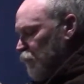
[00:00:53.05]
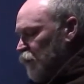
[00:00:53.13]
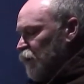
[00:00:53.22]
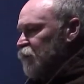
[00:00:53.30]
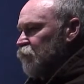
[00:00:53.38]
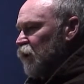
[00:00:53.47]
with
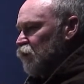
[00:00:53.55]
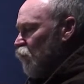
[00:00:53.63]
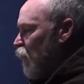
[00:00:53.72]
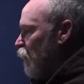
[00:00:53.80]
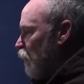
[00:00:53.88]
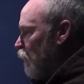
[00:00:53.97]
this much
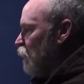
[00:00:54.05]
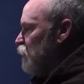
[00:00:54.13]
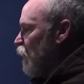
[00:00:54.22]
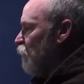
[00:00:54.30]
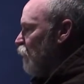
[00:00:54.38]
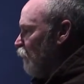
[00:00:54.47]
water on
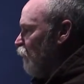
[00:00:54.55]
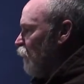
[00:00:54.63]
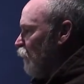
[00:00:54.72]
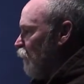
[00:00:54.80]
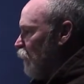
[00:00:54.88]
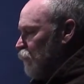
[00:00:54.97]
top of the
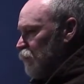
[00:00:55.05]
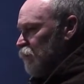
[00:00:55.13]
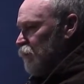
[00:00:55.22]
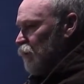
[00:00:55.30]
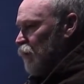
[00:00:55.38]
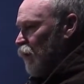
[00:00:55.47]
fuel fills
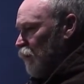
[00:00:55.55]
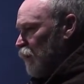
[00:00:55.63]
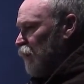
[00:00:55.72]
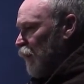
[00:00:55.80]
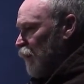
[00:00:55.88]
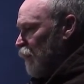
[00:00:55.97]
on the
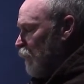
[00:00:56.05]
deck.